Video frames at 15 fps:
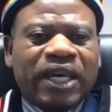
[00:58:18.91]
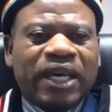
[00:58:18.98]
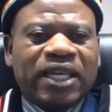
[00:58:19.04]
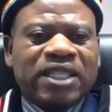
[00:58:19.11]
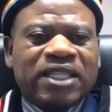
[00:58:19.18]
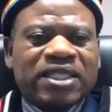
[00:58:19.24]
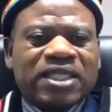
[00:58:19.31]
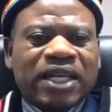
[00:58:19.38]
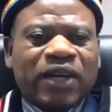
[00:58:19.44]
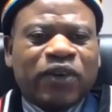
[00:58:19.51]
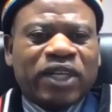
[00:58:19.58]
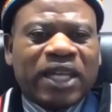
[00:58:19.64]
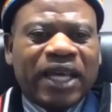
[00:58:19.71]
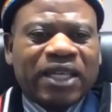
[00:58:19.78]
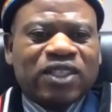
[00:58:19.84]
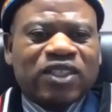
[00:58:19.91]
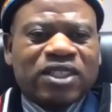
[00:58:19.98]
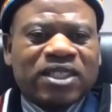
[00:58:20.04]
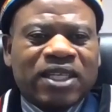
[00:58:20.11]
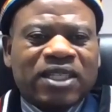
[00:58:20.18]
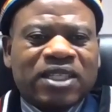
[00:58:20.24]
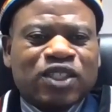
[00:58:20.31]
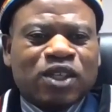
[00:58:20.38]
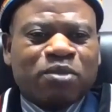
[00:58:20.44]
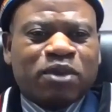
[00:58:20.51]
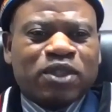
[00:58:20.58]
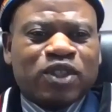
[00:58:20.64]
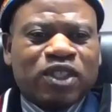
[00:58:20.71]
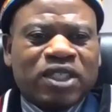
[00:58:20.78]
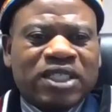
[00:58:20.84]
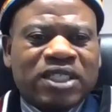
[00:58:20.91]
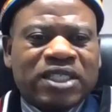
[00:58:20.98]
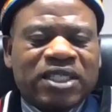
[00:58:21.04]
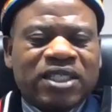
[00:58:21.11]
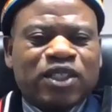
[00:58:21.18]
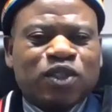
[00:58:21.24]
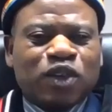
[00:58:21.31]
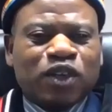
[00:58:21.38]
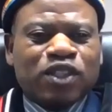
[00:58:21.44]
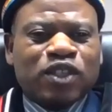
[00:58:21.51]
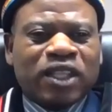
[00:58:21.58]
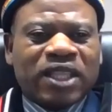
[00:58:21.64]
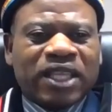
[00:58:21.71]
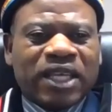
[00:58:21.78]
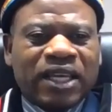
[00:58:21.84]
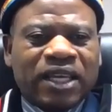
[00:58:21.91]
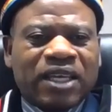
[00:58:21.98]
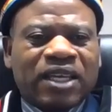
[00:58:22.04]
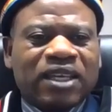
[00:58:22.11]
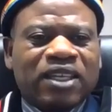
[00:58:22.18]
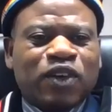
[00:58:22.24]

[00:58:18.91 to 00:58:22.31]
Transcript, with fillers: And I would like to take this opportunity to also thank